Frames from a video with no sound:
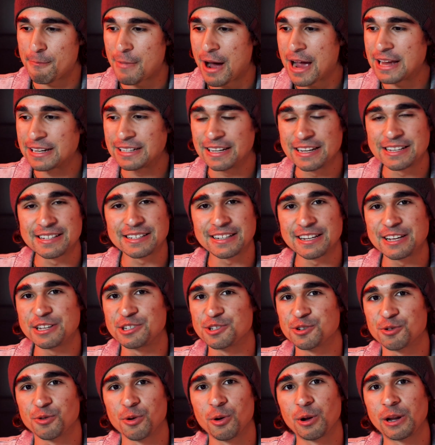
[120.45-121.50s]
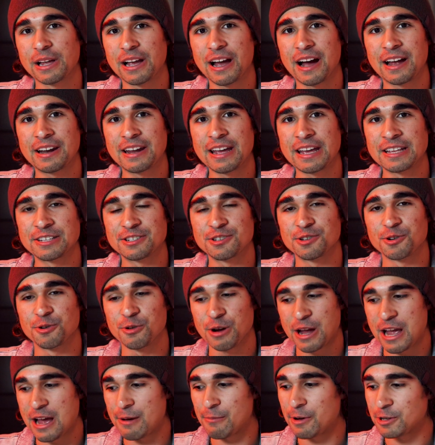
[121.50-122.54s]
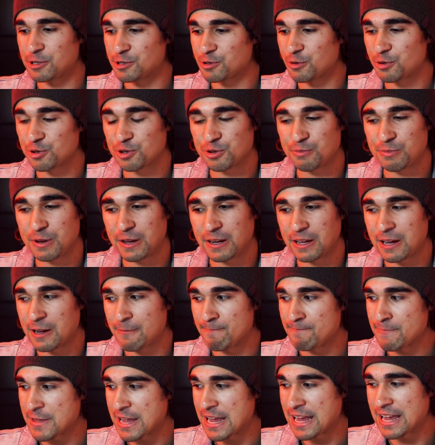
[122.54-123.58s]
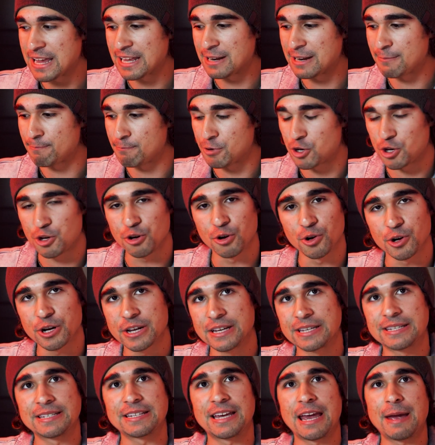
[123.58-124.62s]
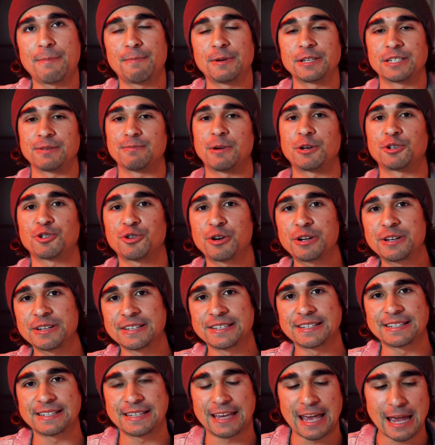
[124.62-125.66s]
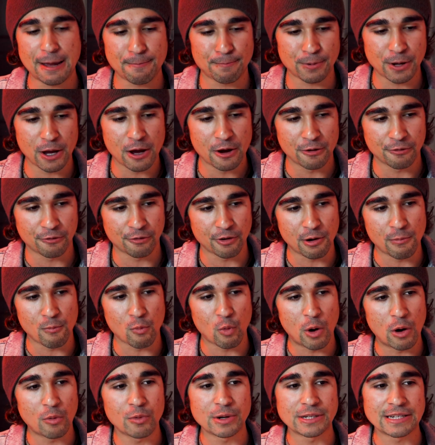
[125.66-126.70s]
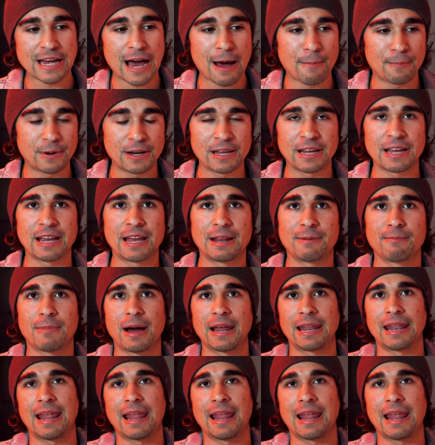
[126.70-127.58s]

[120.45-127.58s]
mindlessly scrolling on Instagram, on social media, in pure escapism. I was trying to escape from what was happening in my